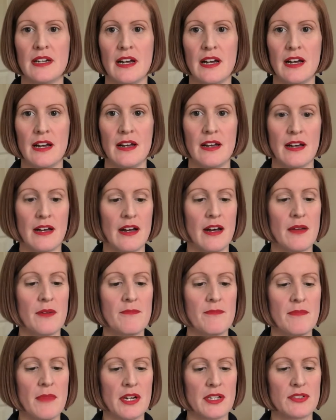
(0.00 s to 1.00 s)
I
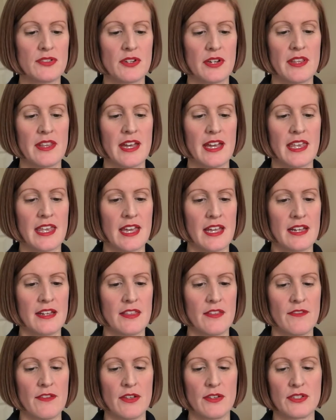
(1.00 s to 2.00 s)
might try that again
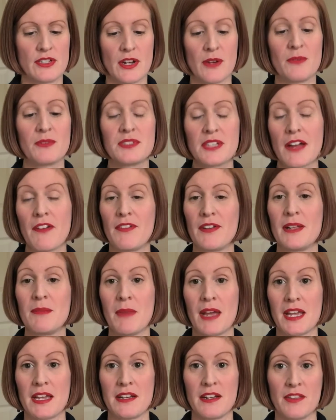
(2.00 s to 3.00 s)
in the future. I will definitely
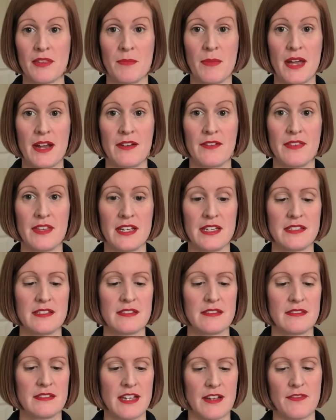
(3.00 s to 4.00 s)
make another pair of
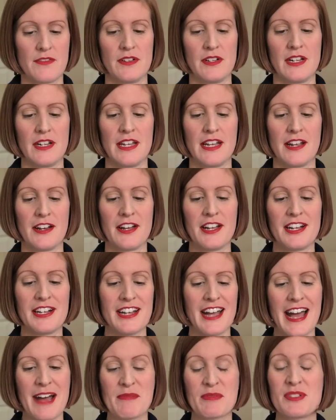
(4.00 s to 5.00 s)
these, definitely, and I
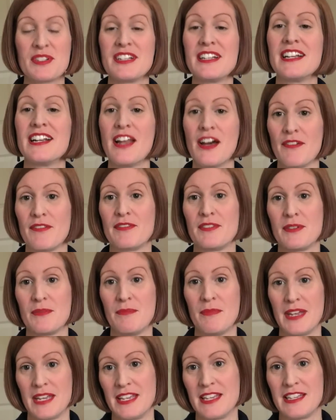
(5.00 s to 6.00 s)
absolutely loved
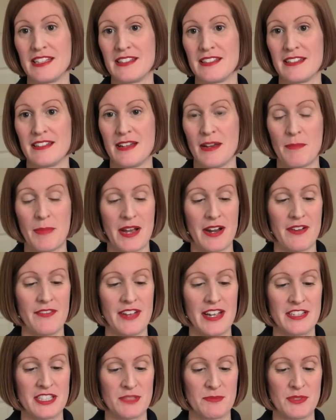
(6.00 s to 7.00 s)
making a pair of
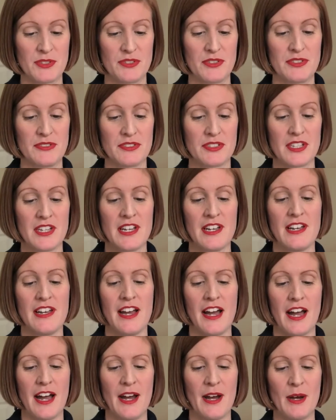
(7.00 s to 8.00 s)
espadrilles,
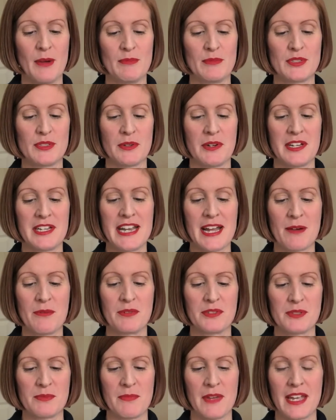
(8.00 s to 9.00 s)
so I now
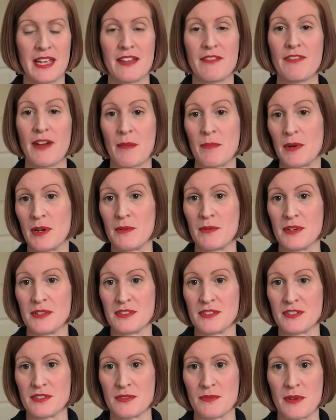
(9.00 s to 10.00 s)
want to make fabric
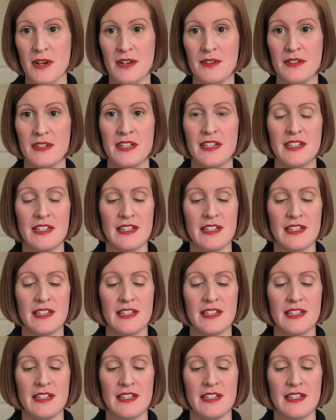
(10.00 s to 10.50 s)
ones as well.